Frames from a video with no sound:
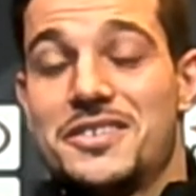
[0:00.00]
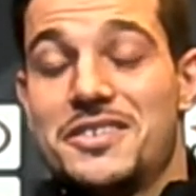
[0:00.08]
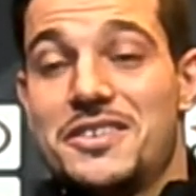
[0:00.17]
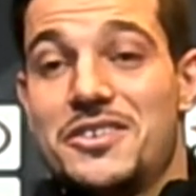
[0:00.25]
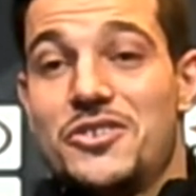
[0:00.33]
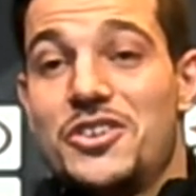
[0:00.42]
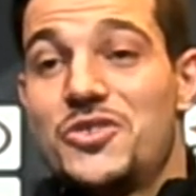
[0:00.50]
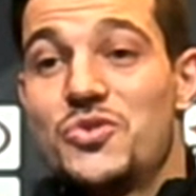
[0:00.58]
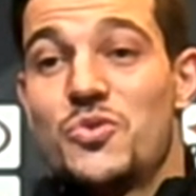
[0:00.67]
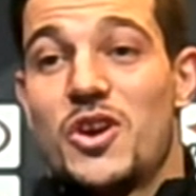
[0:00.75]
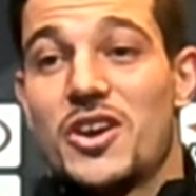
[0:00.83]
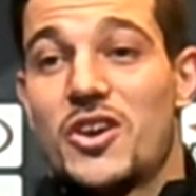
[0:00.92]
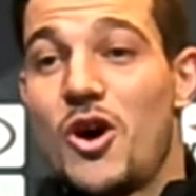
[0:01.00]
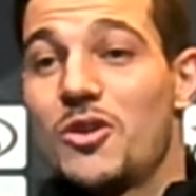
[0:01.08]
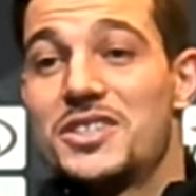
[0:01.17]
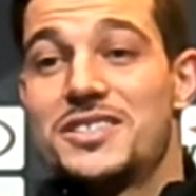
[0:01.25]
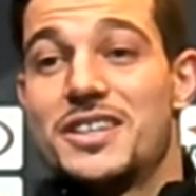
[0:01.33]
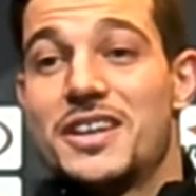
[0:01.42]
you need to work
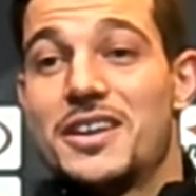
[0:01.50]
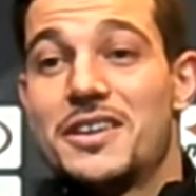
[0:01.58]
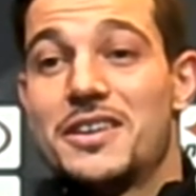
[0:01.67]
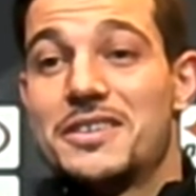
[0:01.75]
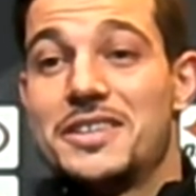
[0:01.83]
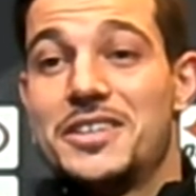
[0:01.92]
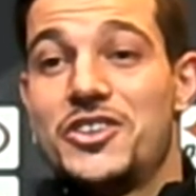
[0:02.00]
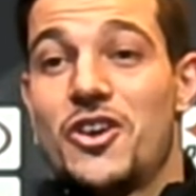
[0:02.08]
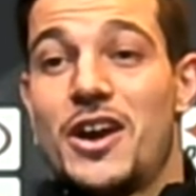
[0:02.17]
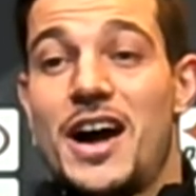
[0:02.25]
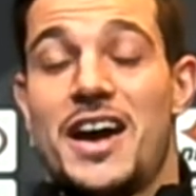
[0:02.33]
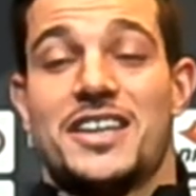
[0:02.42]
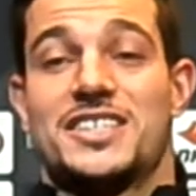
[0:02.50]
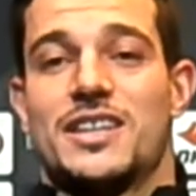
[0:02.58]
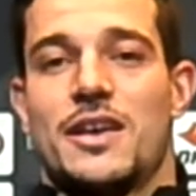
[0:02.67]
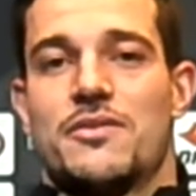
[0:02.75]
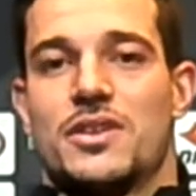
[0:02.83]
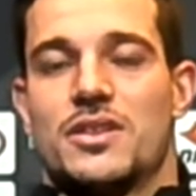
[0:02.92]
always in your highest
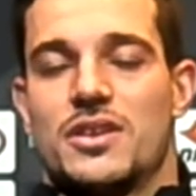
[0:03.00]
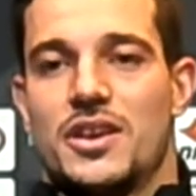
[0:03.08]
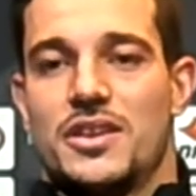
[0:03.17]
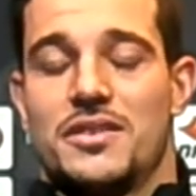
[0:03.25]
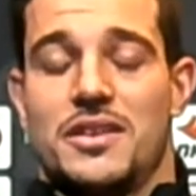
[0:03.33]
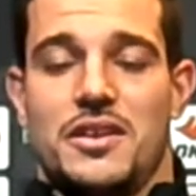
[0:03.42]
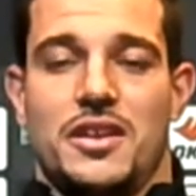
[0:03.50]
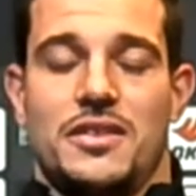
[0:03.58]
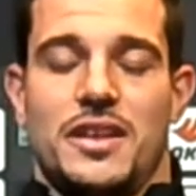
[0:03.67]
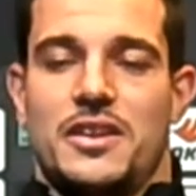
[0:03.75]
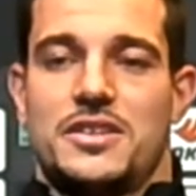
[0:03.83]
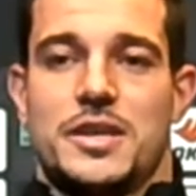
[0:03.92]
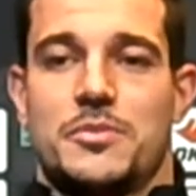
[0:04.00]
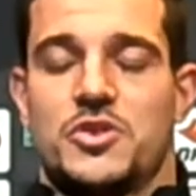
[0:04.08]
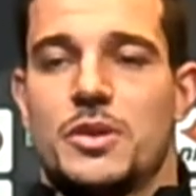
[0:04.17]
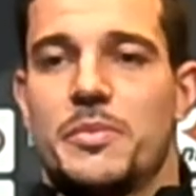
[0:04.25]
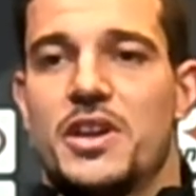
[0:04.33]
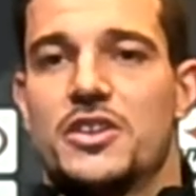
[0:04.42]
level, and then it's up to the
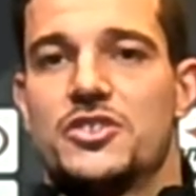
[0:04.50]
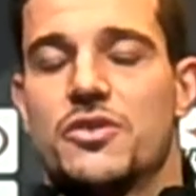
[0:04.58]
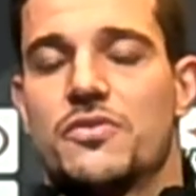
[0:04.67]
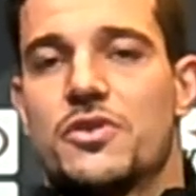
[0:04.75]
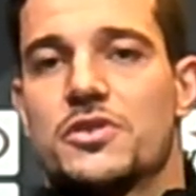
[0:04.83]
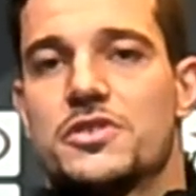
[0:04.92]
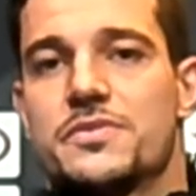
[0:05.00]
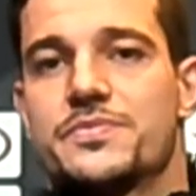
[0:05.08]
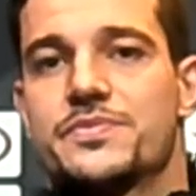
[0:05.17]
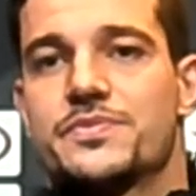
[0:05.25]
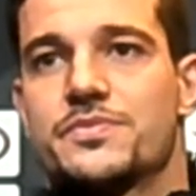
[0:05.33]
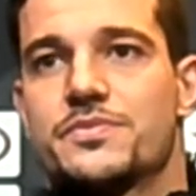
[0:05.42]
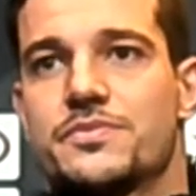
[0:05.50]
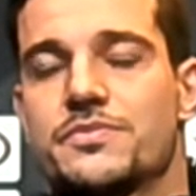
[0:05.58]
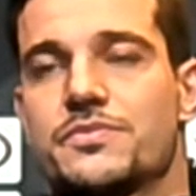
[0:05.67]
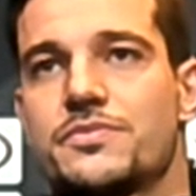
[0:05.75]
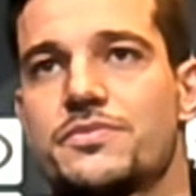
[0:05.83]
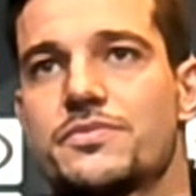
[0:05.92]
manager, of course.
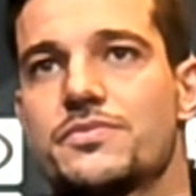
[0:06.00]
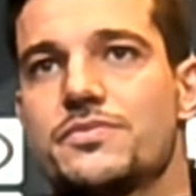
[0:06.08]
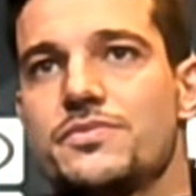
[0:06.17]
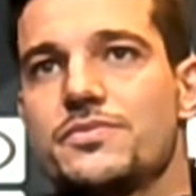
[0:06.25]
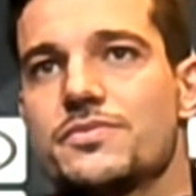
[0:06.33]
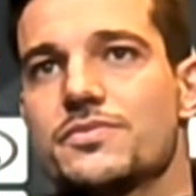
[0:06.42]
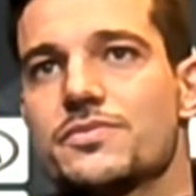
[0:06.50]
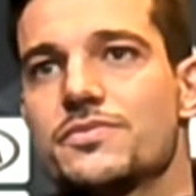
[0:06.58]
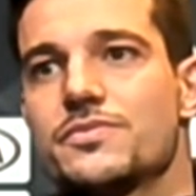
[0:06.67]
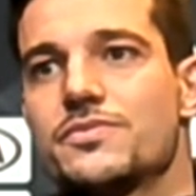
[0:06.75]
Thank you.